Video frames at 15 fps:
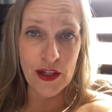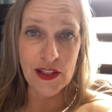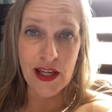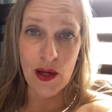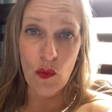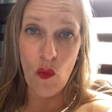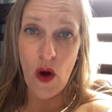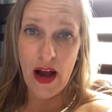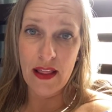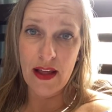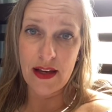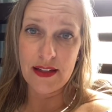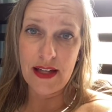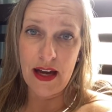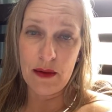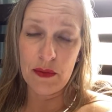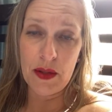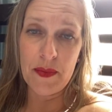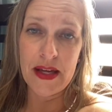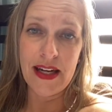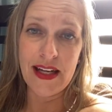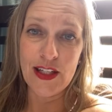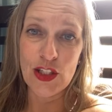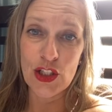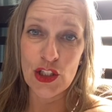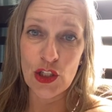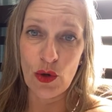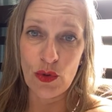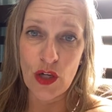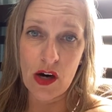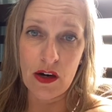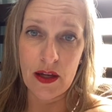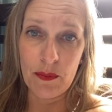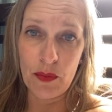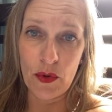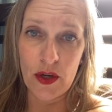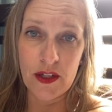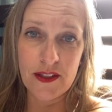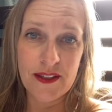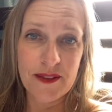and why that time limit is so darn important.